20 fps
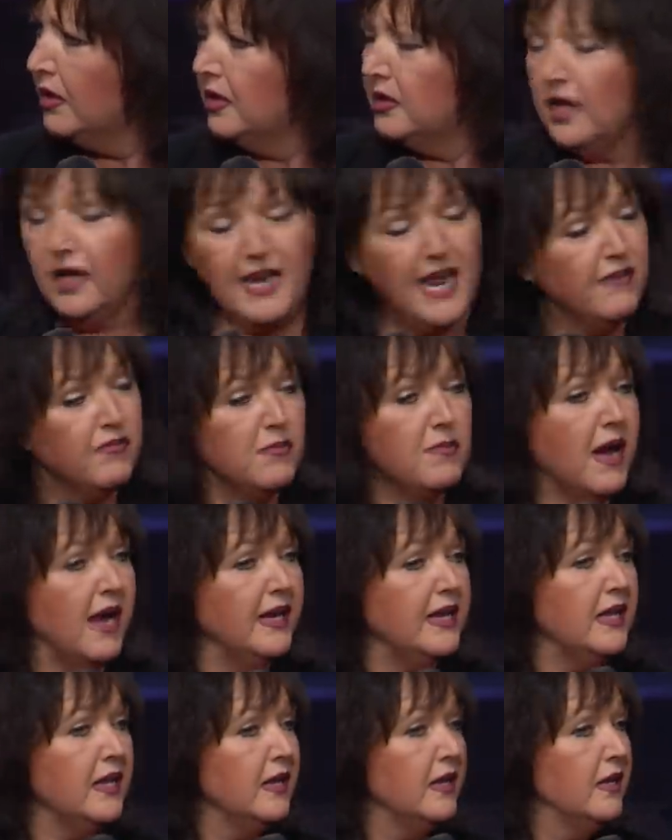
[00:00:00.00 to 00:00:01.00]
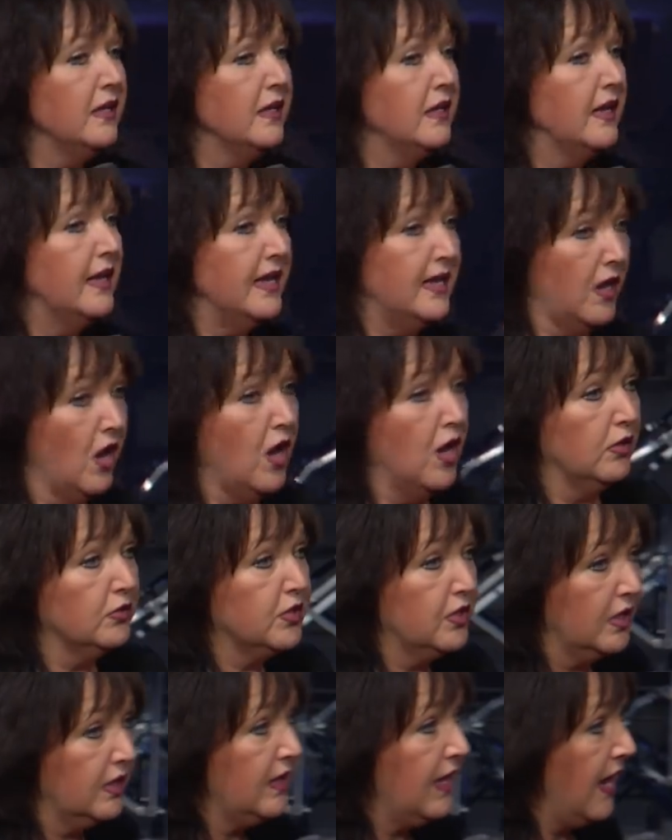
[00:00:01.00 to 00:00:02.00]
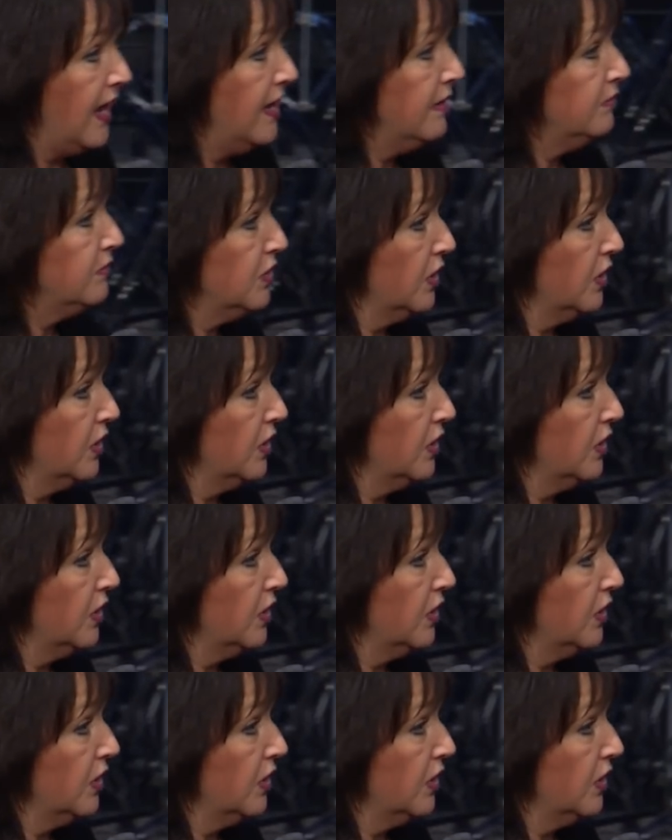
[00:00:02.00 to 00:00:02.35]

Not everybody he called came,